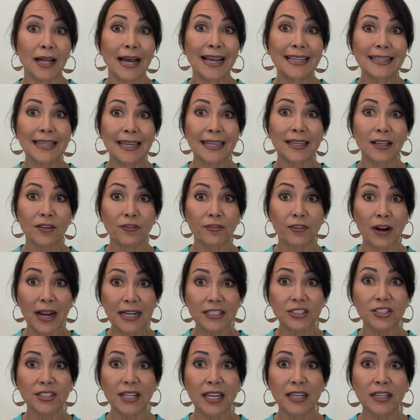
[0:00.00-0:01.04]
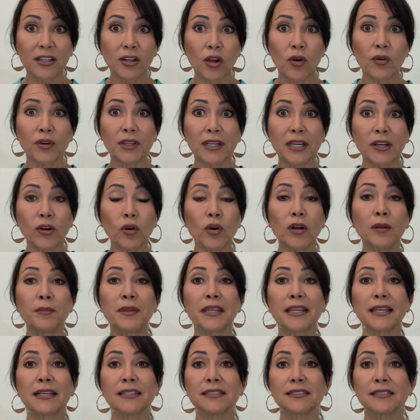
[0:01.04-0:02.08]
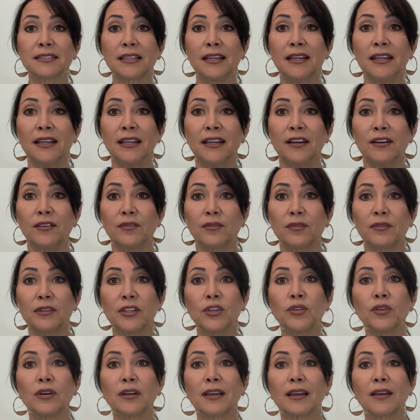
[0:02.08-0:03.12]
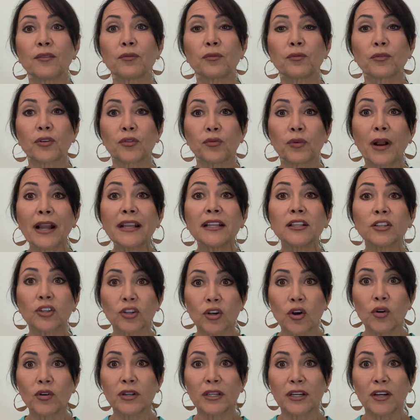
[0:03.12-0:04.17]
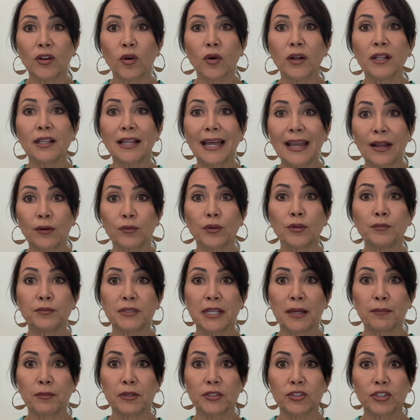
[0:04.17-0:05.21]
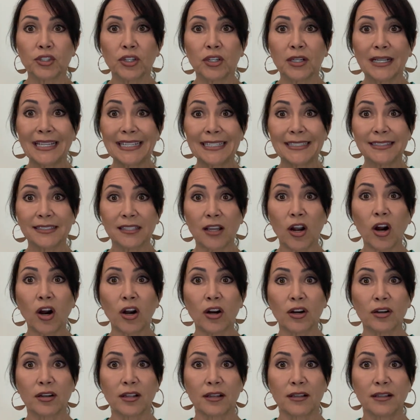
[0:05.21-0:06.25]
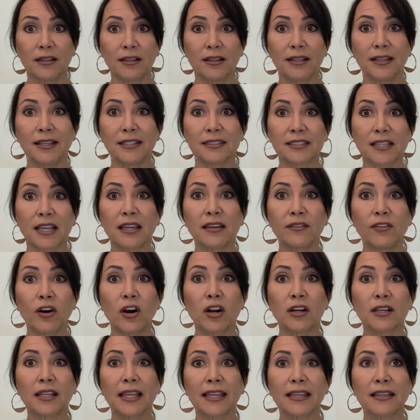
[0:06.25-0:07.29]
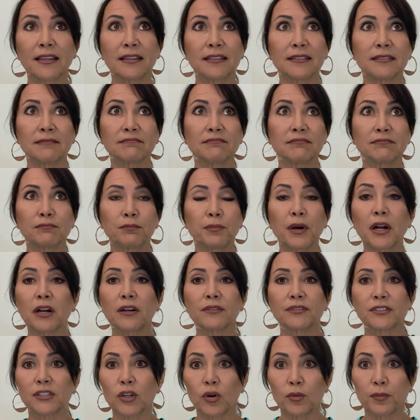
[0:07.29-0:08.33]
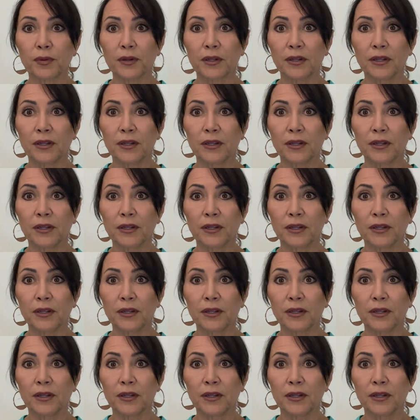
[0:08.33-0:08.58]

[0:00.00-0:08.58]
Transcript: I like fractionated coconut oil because you regular coconut oil at room temperature is hard. It's kind of hard like a bar of soap.